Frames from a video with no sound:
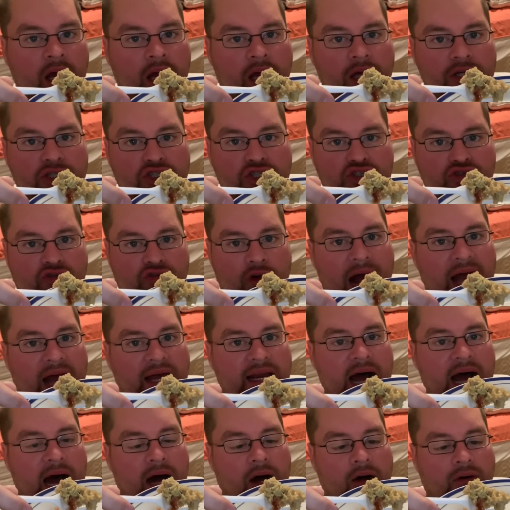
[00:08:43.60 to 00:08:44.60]
dried
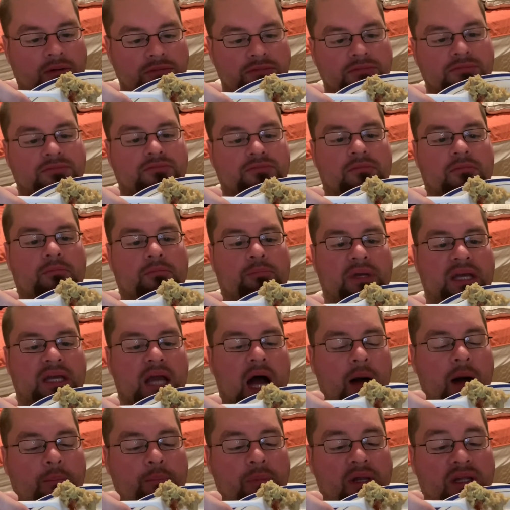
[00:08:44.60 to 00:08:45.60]
out
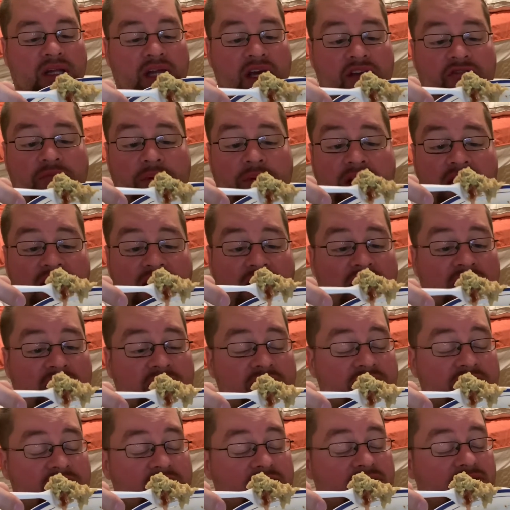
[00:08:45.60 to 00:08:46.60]
beyond belief." But it
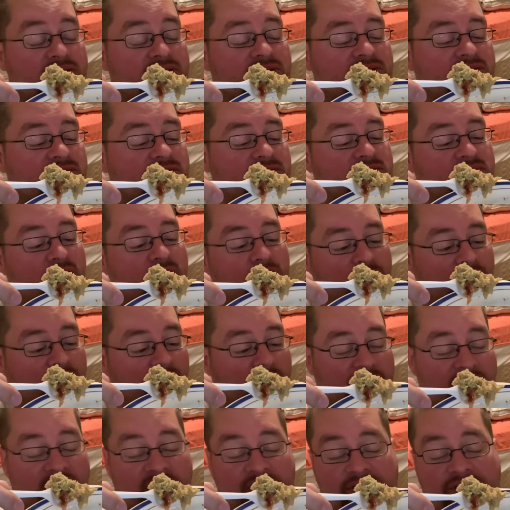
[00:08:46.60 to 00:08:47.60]
is so
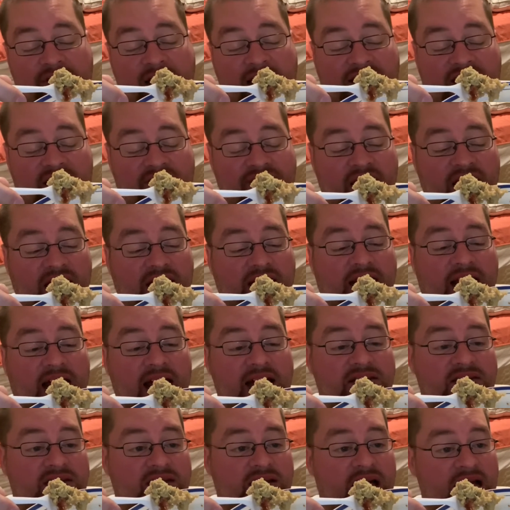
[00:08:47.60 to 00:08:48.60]
great. In fact, if anything, it
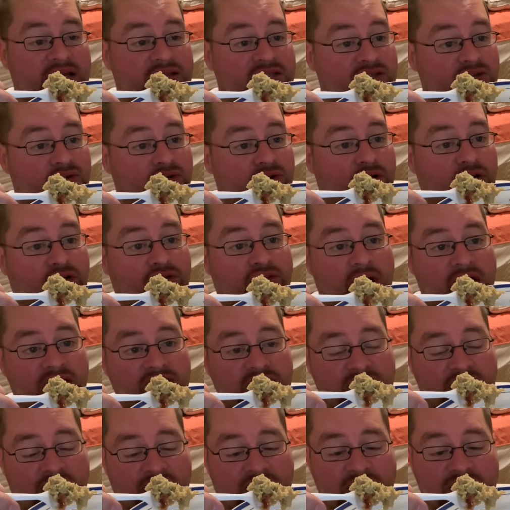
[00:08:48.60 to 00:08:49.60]
has a nice little
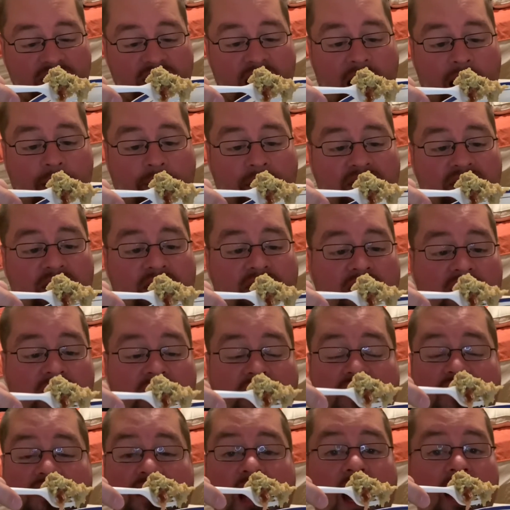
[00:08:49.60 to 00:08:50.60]
crust on the top and then the
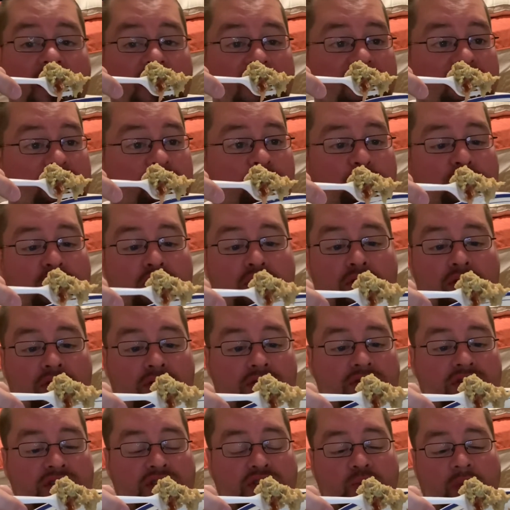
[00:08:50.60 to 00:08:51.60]
inside is pure
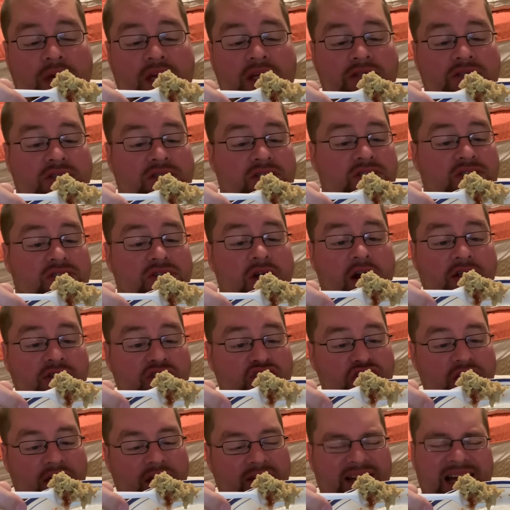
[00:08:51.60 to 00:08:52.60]
sweet,
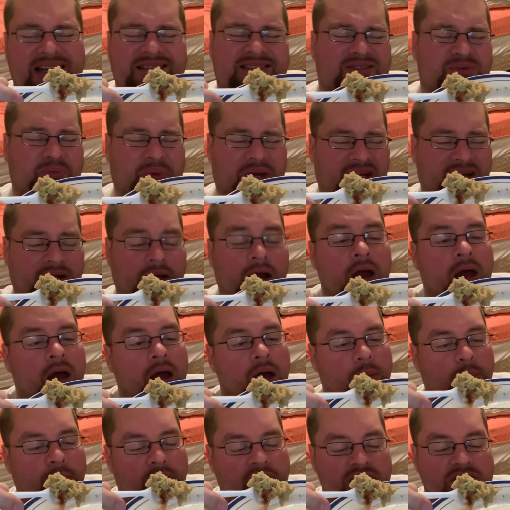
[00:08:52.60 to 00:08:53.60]
starchy, not sweet,
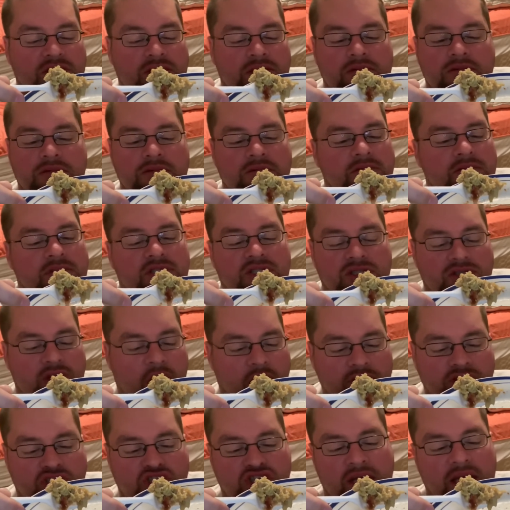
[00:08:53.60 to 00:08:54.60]
but
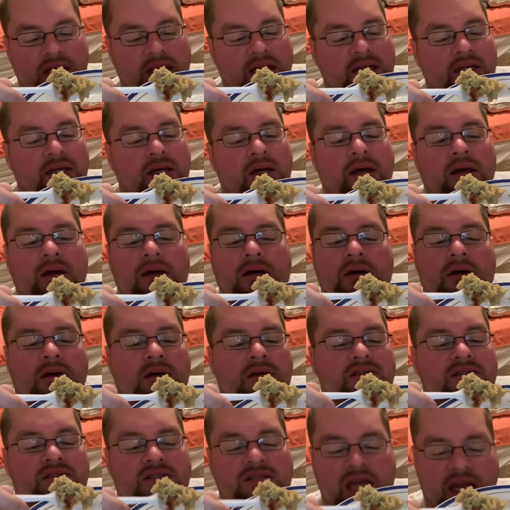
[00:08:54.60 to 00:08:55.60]
starchy,
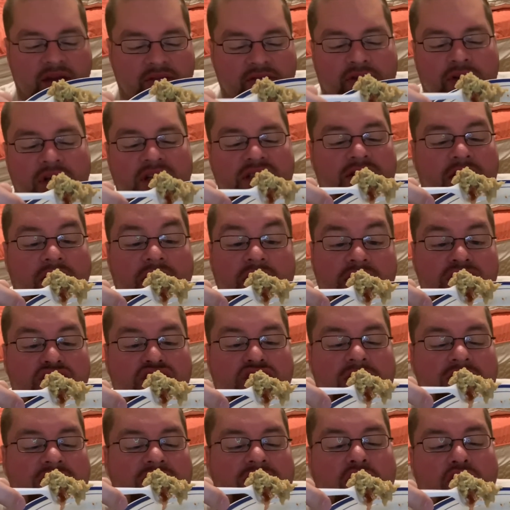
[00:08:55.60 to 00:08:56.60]
savory,
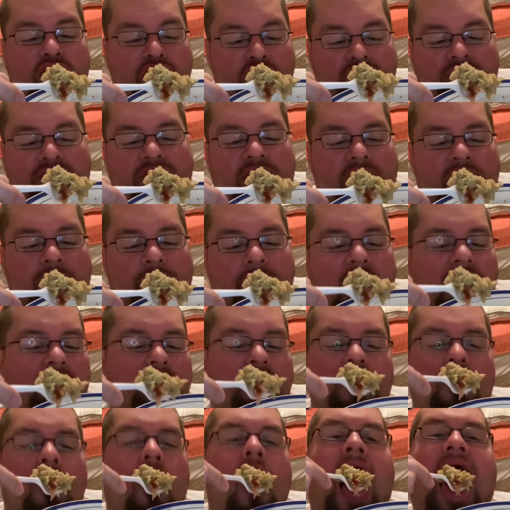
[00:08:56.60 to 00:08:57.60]
delicious, earthy
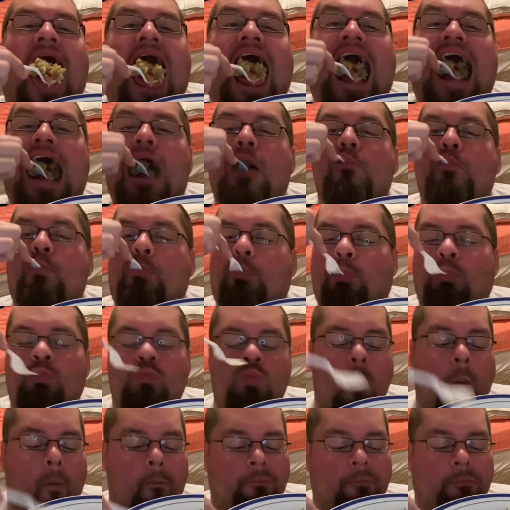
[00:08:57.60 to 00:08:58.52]
mangú. Mm.